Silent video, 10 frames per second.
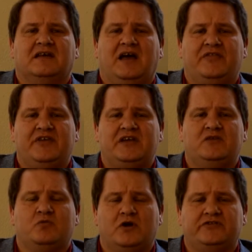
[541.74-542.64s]
And
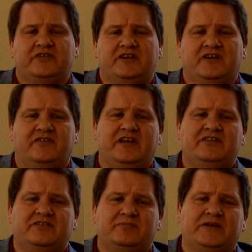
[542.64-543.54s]
then once a year. They
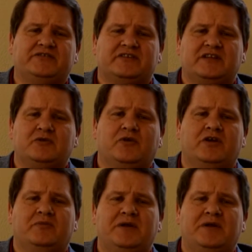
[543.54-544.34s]
just basically want to